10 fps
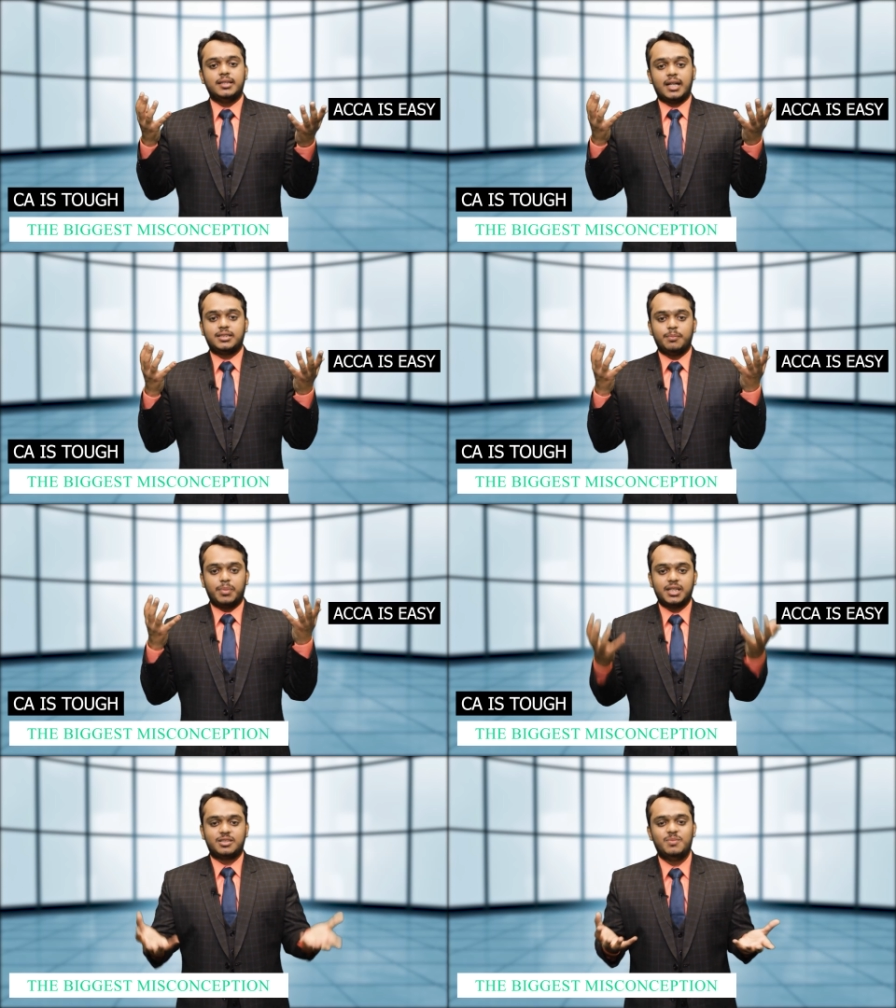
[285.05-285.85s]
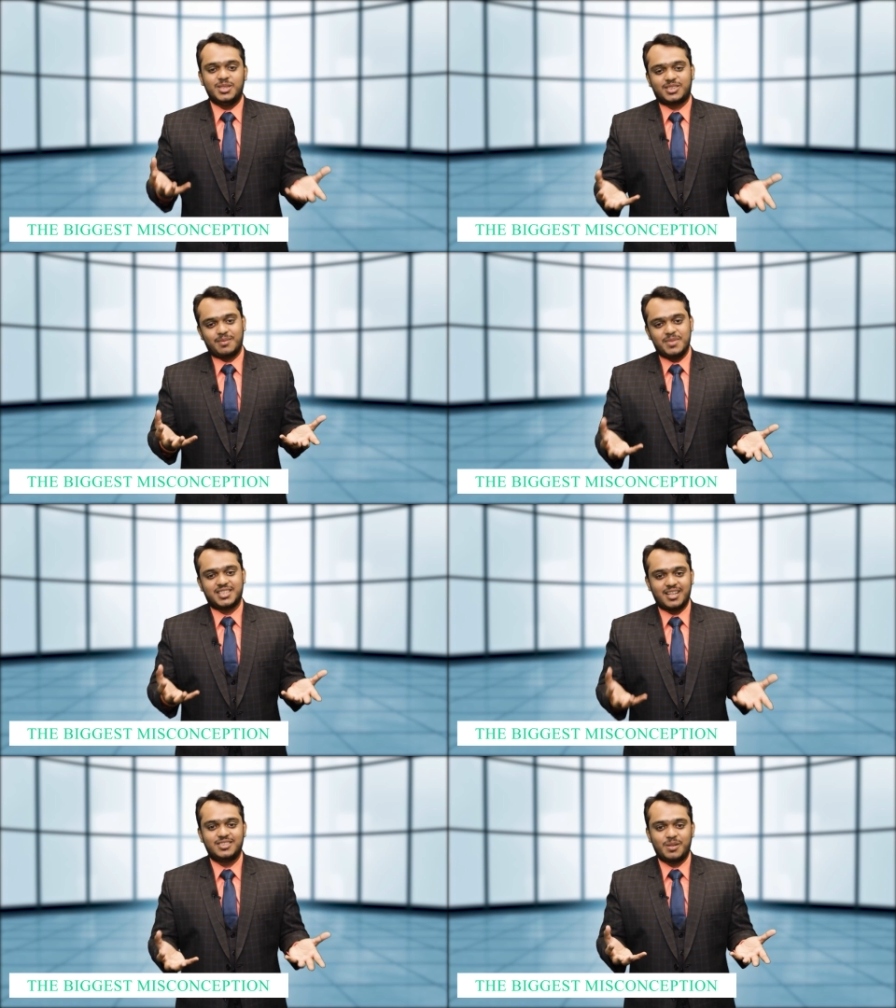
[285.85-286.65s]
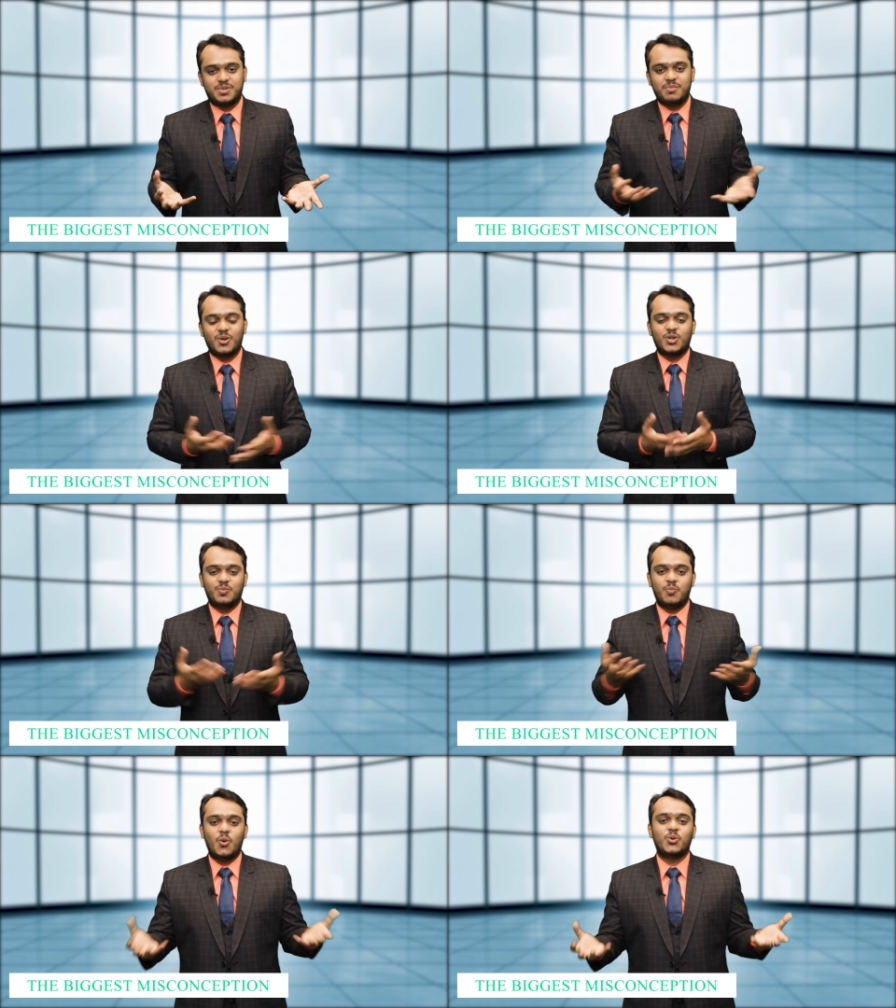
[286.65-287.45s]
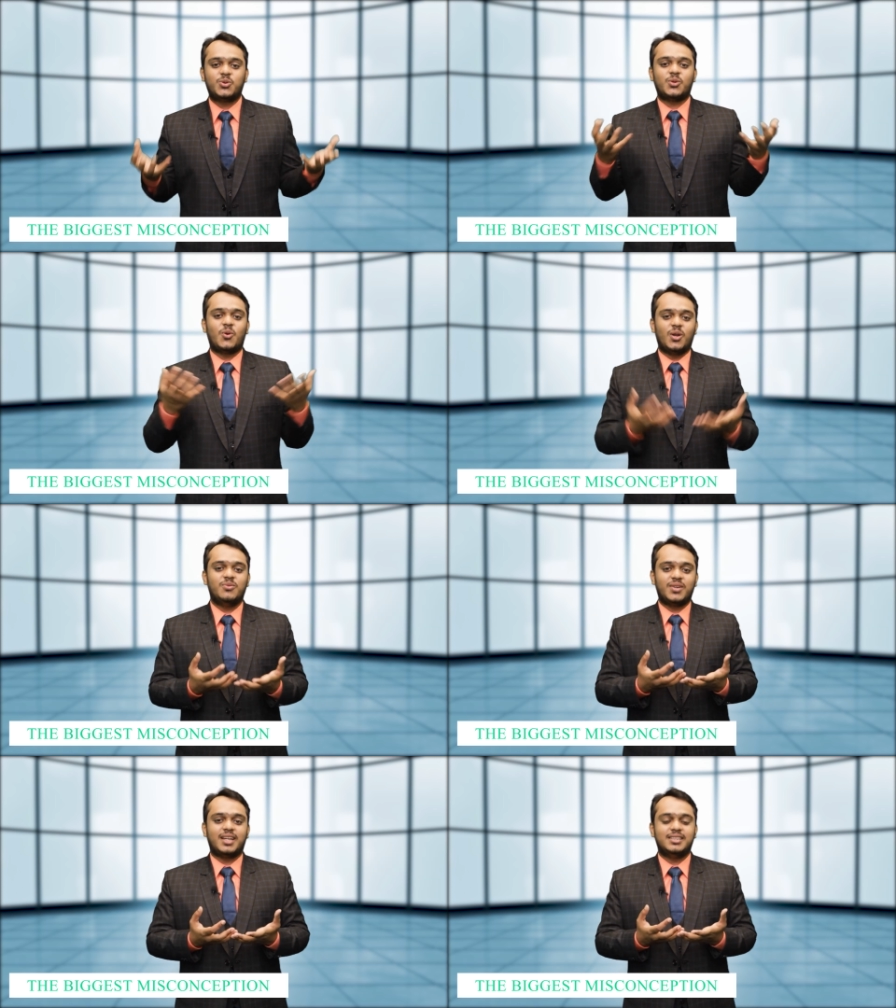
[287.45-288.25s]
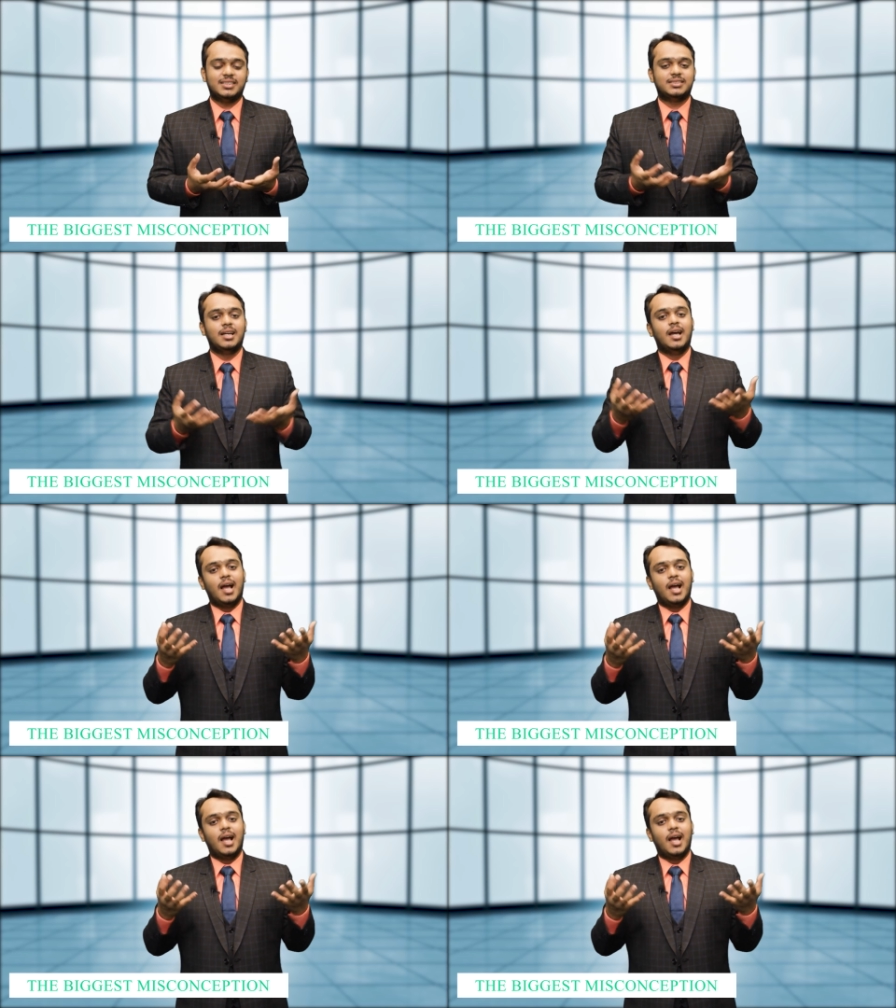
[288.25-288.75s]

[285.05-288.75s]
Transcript: That's the biggest misconception because both qualifications